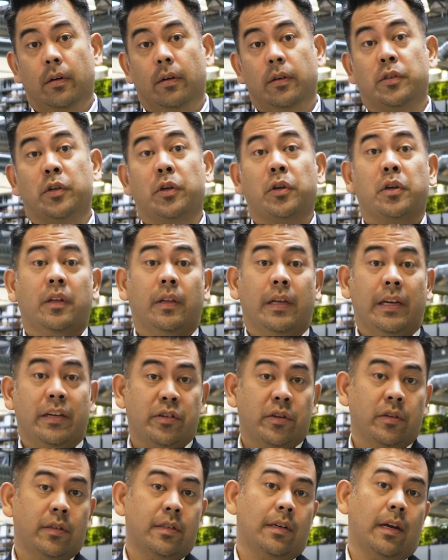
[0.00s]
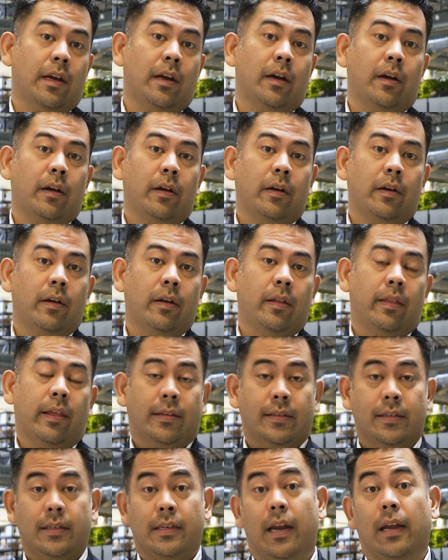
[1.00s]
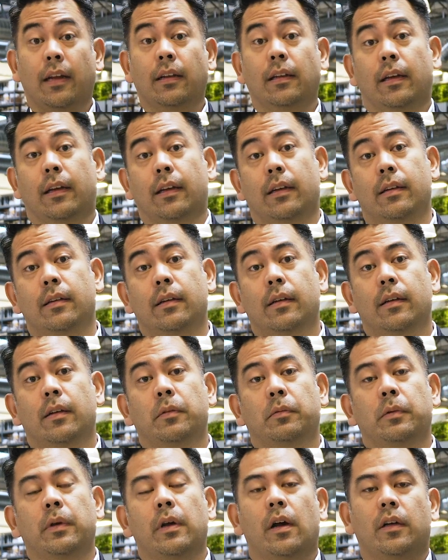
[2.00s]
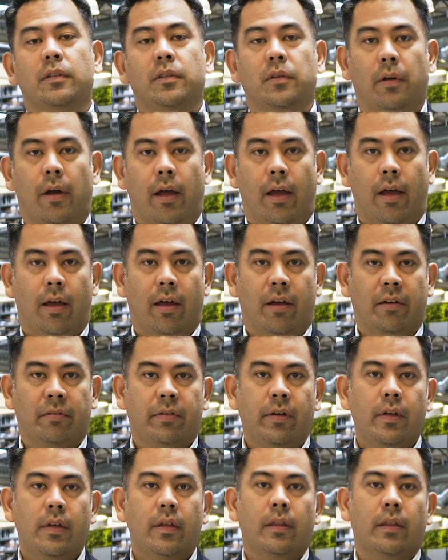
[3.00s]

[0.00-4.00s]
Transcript: circulation stair that's daylit, we also have